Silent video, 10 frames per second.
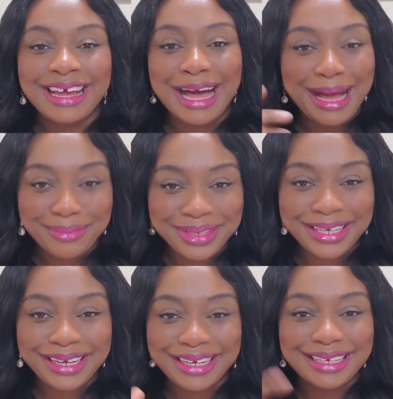I'm
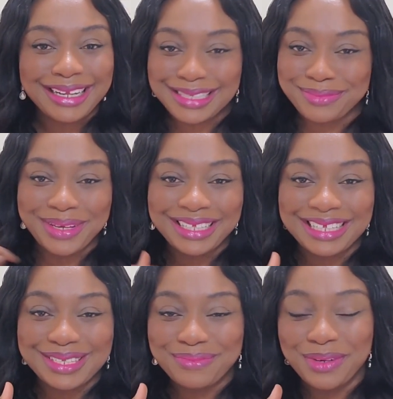here. Let's make
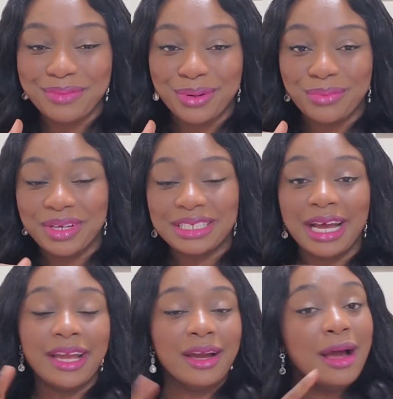this minimum wage
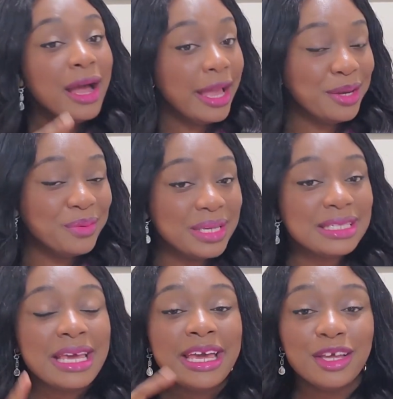higher. Anyways,
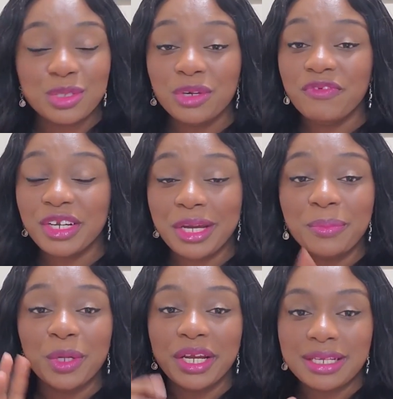it's good for the
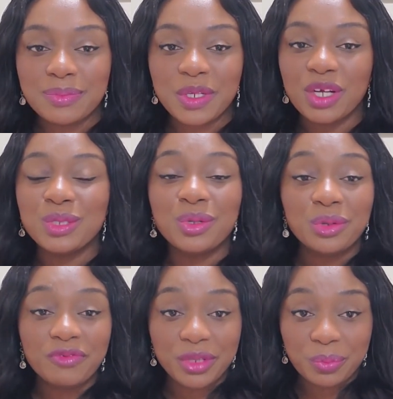employers, but not so
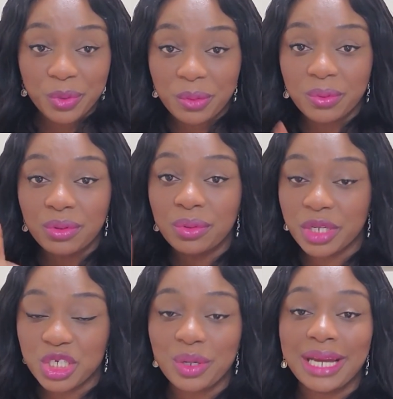good for the people who
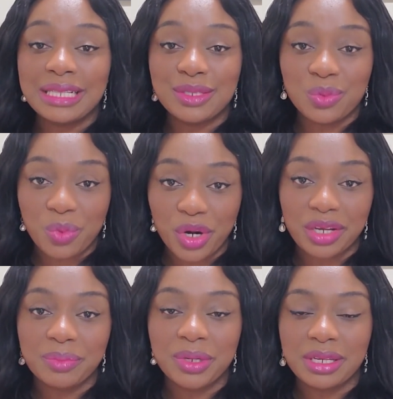are trying to work,
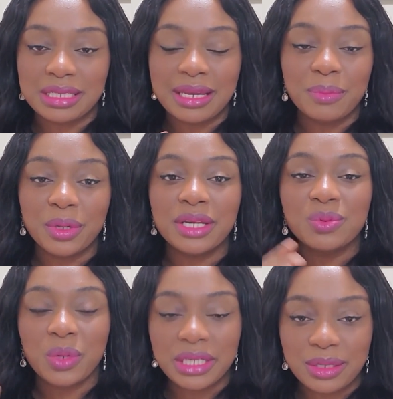because the employers
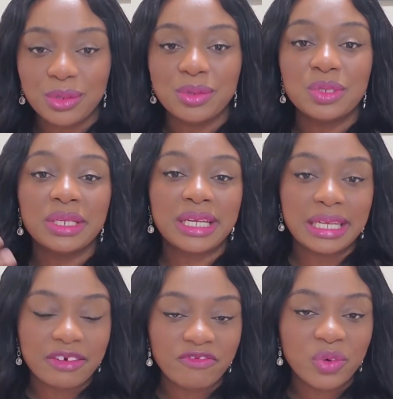want it low so they can
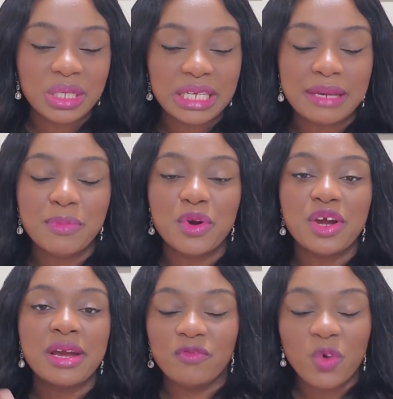afford
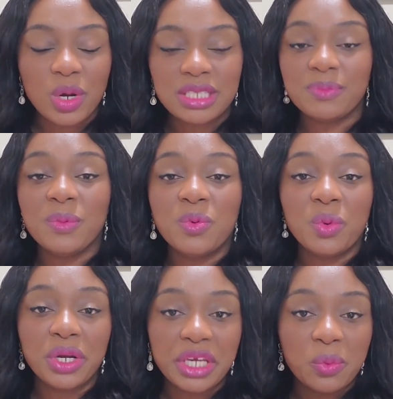labor. Of course, the people
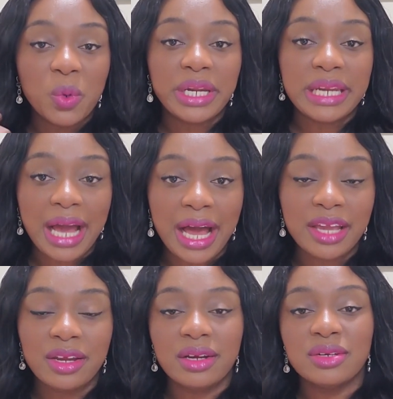working want it
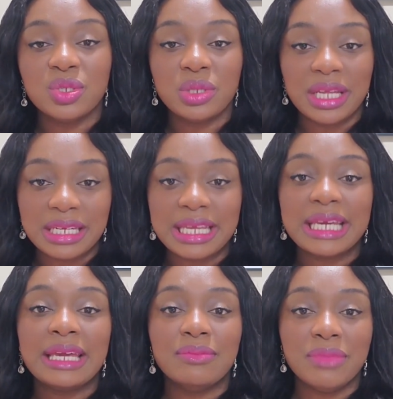higher so that they
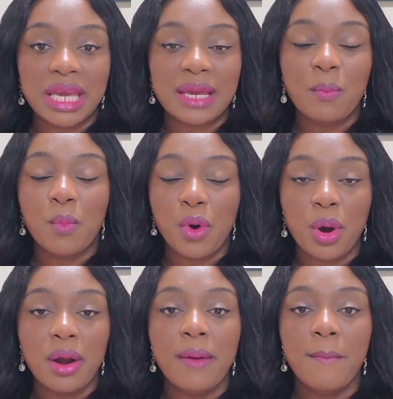can make
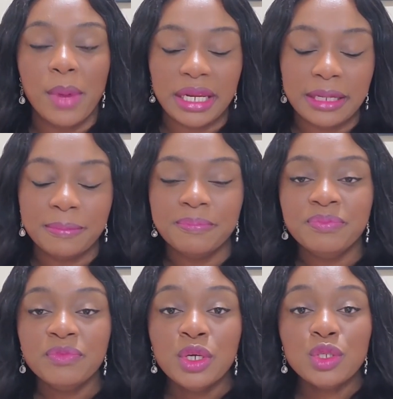more money.
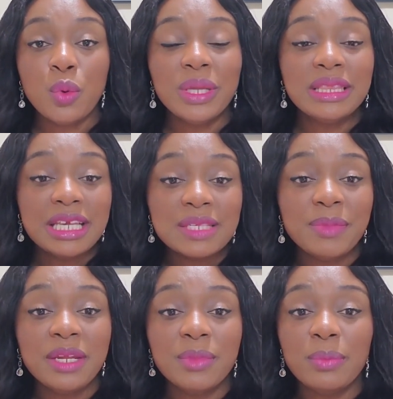So with this
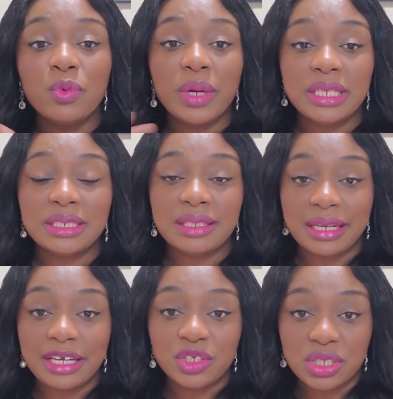minimum wage that
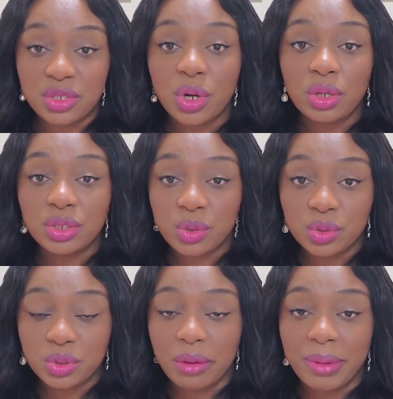I just
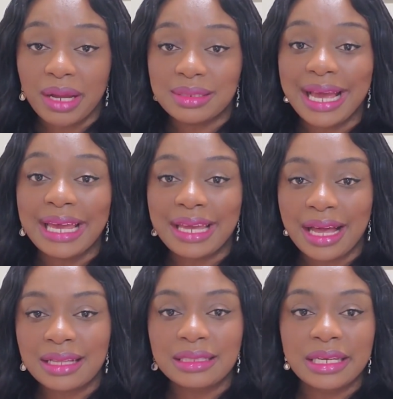told you about, I
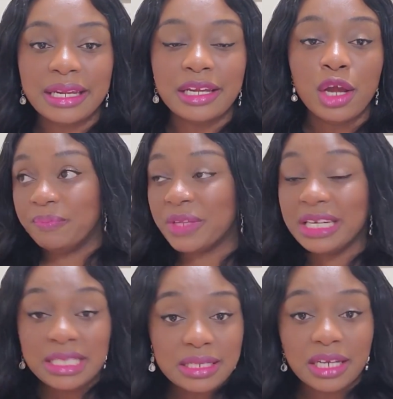calculated an
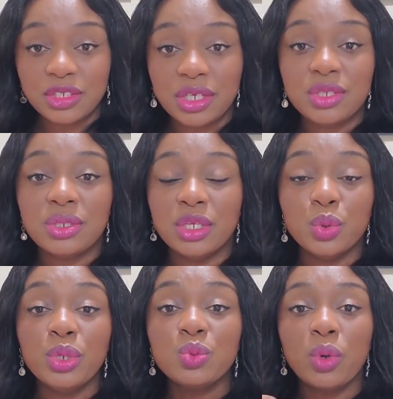international student
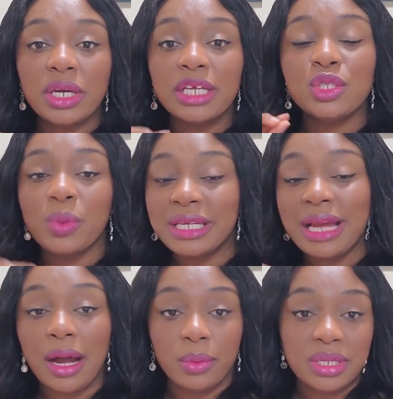who is working 20
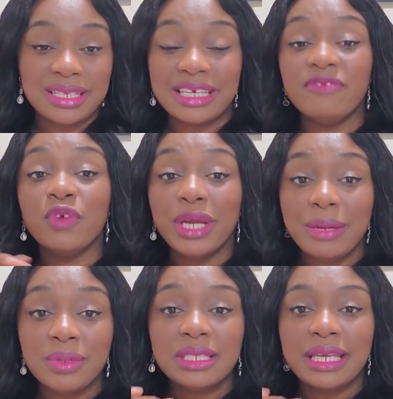hours. Like if you're
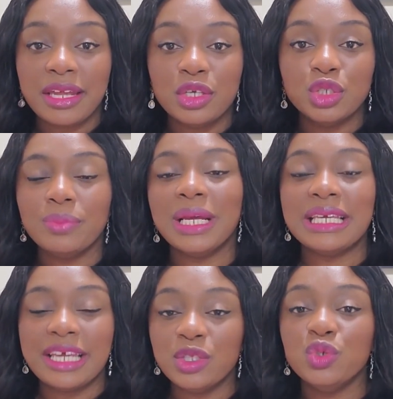able to get a job
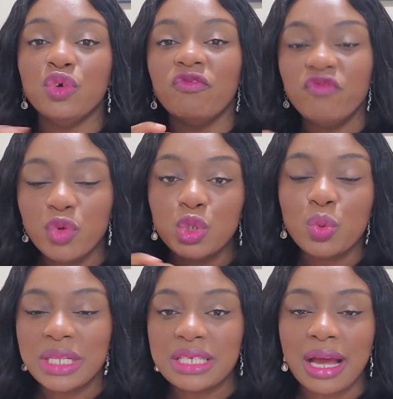that gets you your full 20